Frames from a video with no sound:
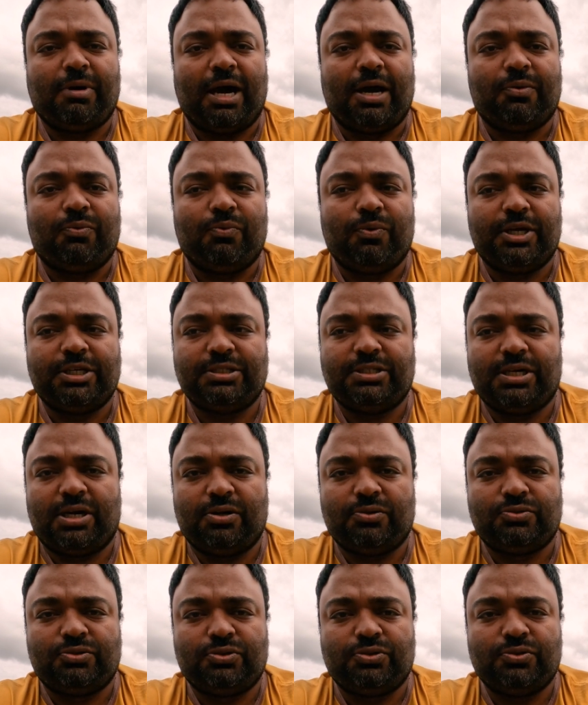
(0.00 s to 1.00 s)
I went
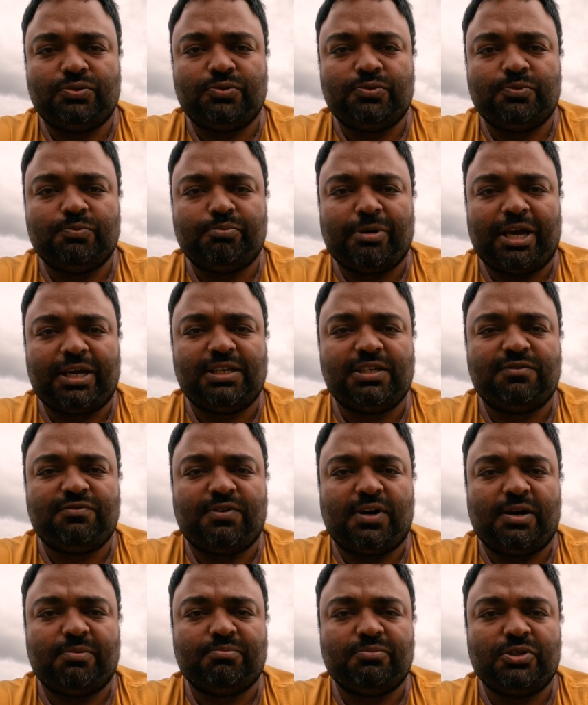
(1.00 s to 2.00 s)
out to Maggie's
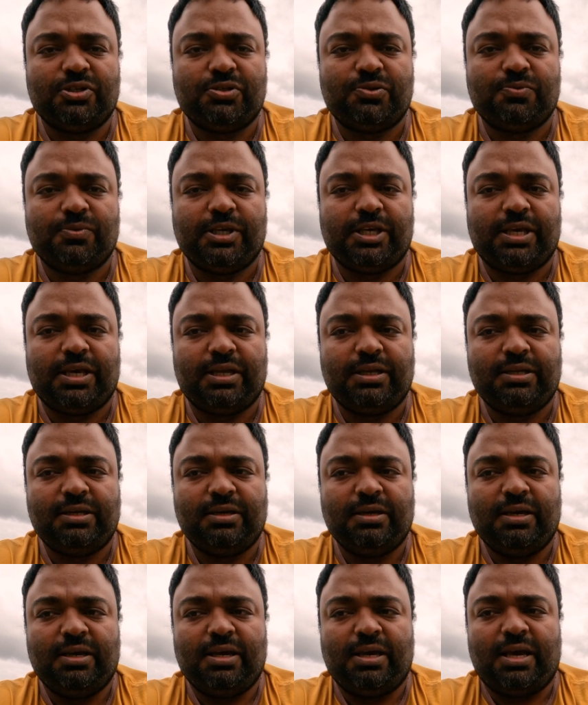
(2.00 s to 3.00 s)
farm this weekend,
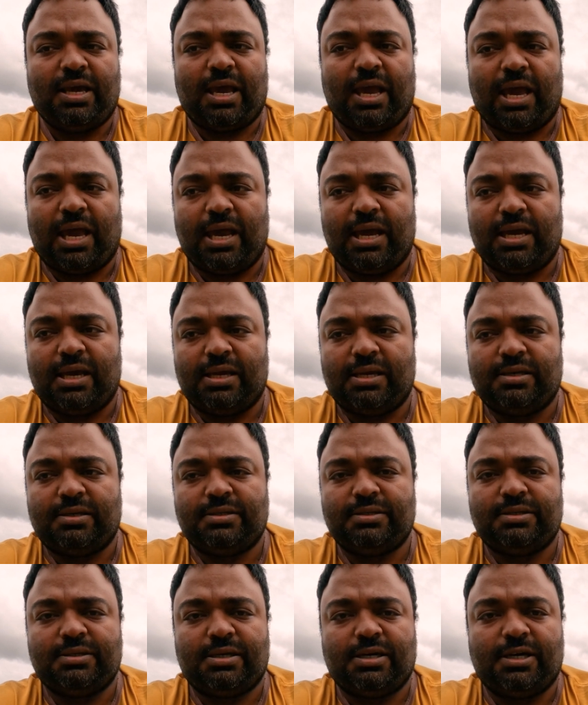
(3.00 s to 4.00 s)

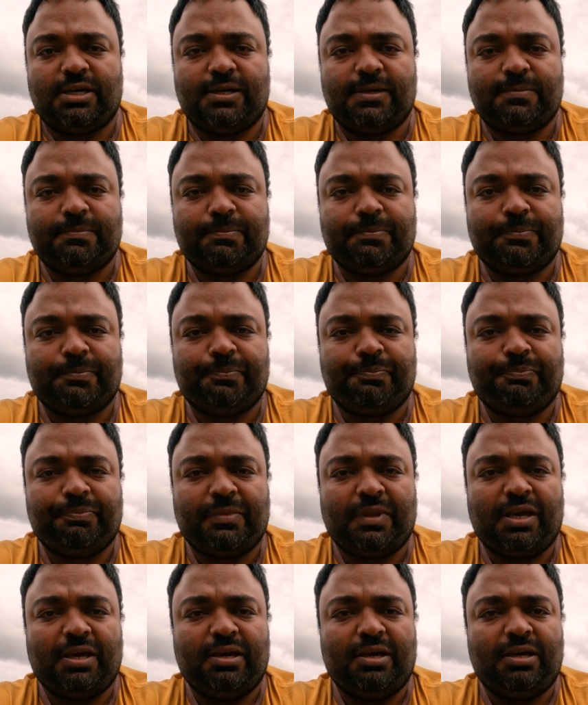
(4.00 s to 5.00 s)
and
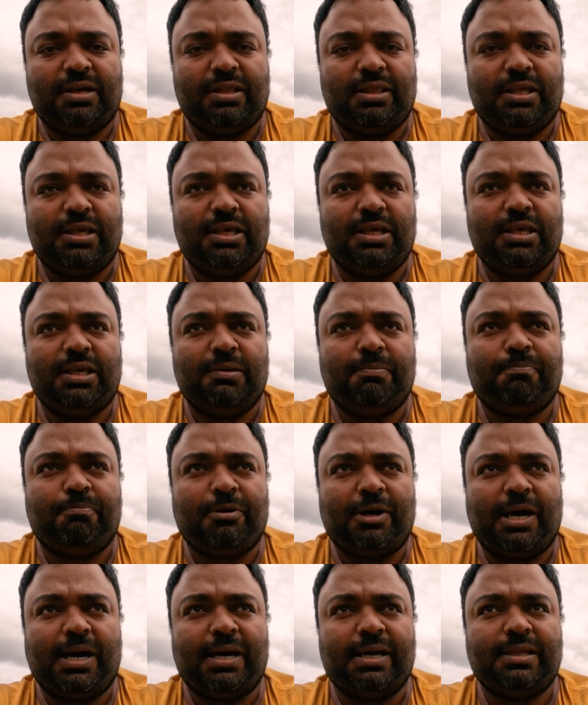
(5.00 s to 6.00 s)
the
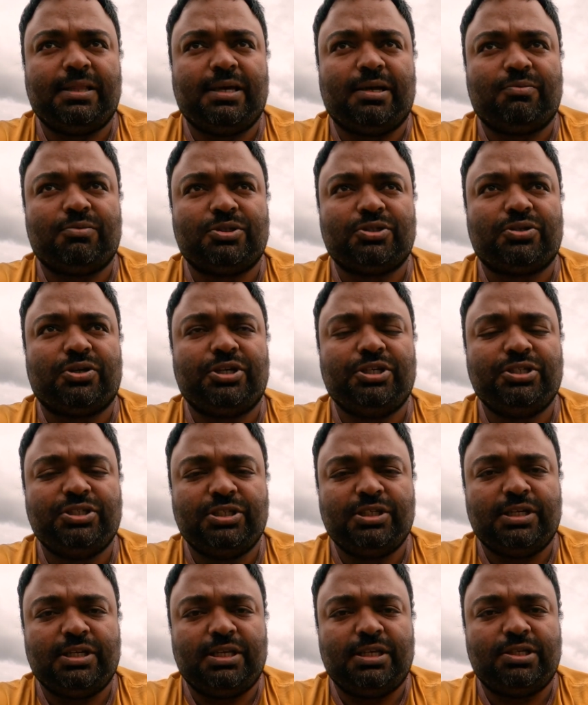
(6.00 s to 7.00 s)
pie that was
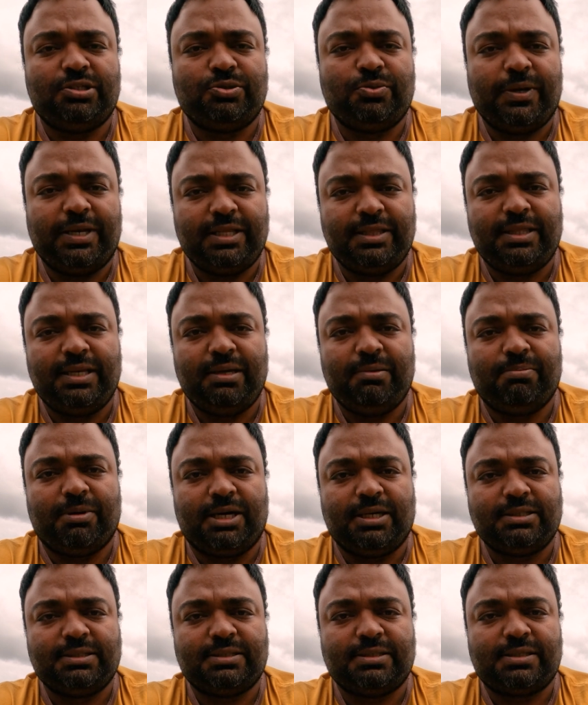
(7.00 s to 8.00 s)
originally 23
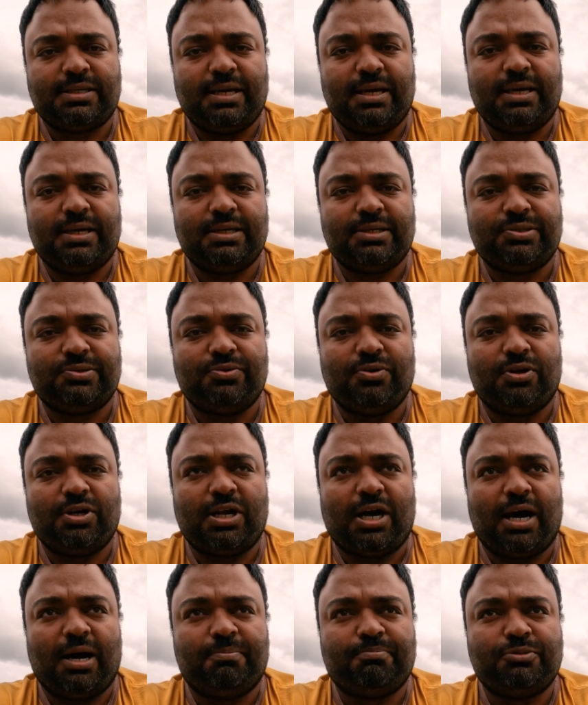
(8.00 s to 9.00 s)
bucks has gone
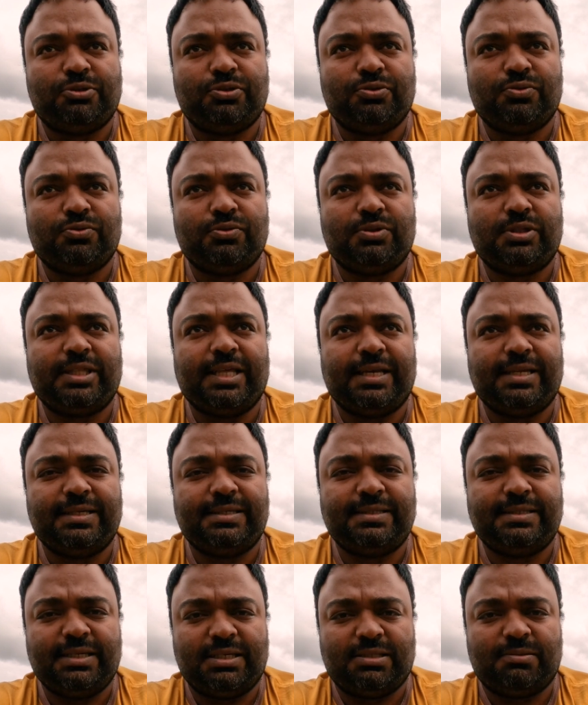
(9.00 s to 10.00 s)
up to
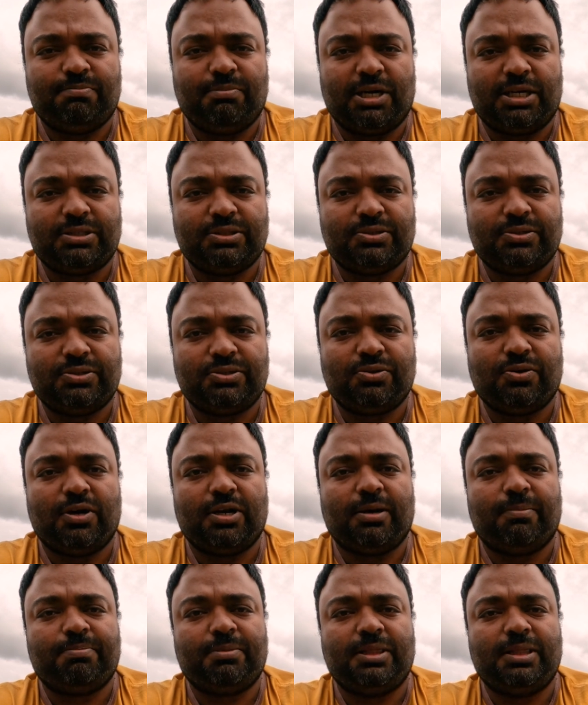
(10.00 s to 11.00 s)
36 bucks. So it's
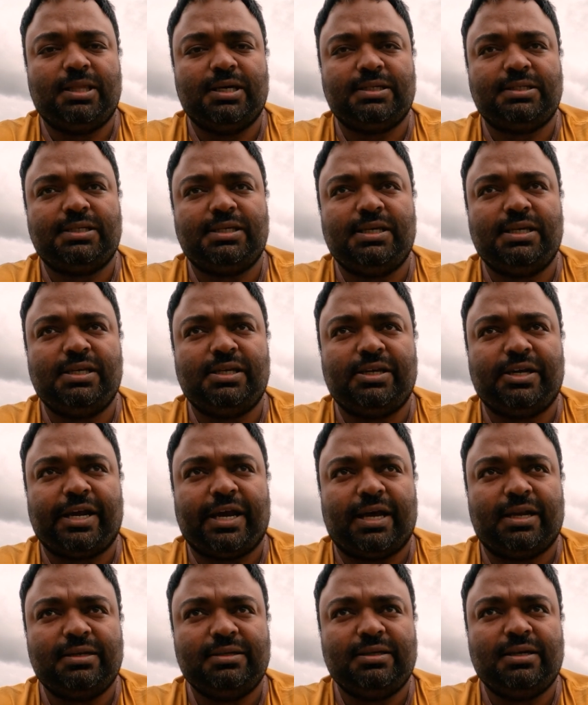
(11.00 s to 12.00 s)
gone up 13
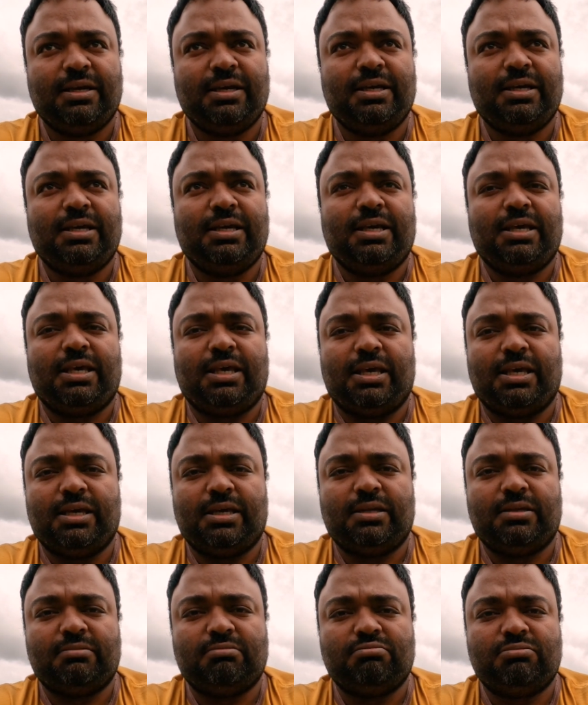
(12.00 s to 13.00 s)
rand
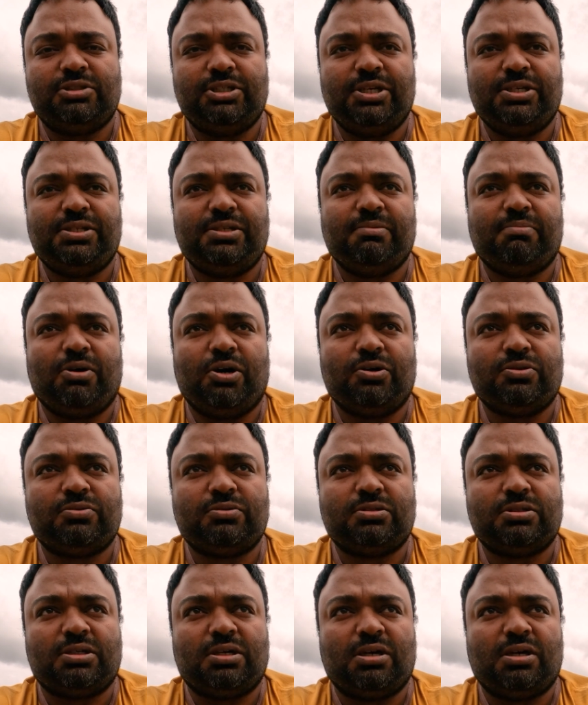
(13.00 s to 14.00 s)
in just
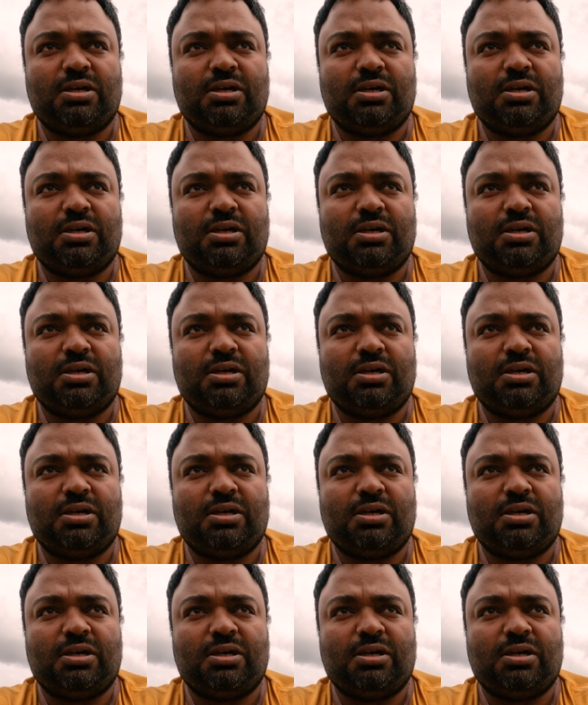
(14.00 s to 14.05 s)
about